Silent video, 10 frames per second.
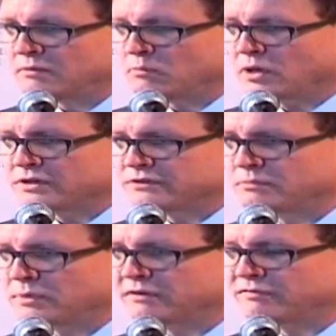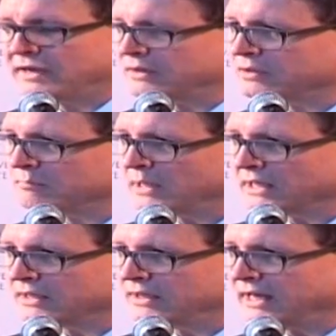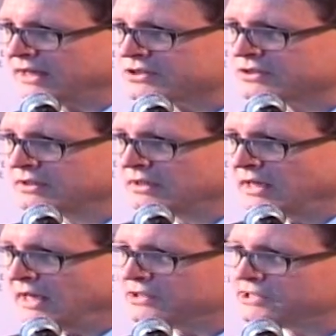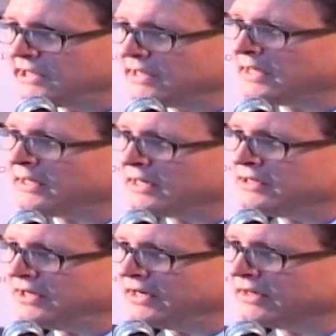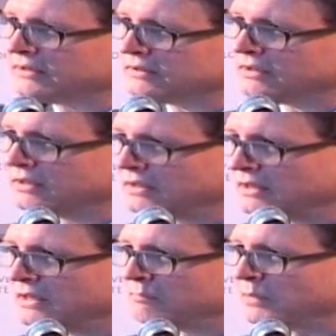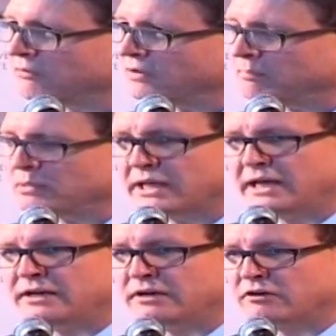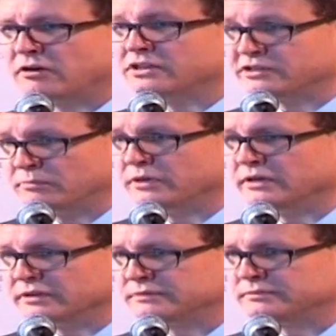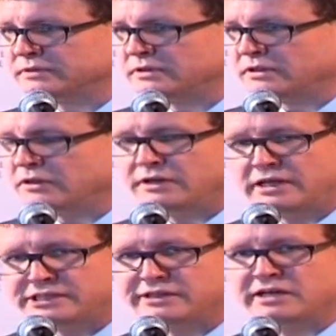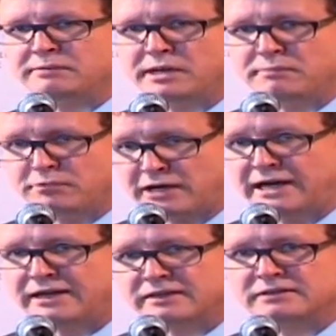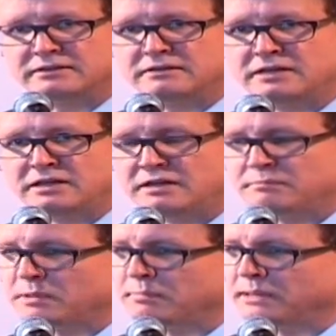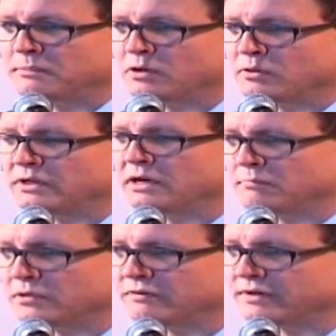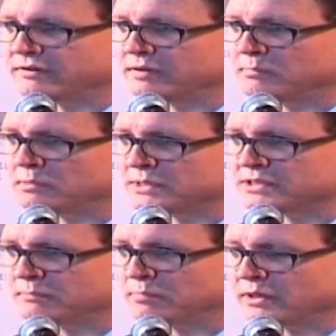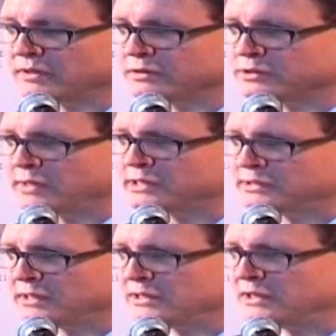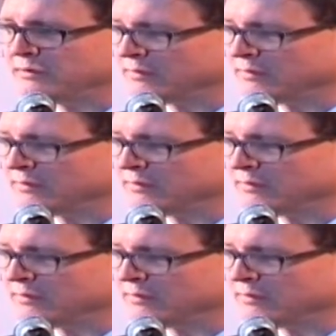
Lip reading: what we had found in Bangladesh and seeing that idea being replicated across the world. Not necessarily by BRAC, but by a whole number of other implementing partners. So that's an idea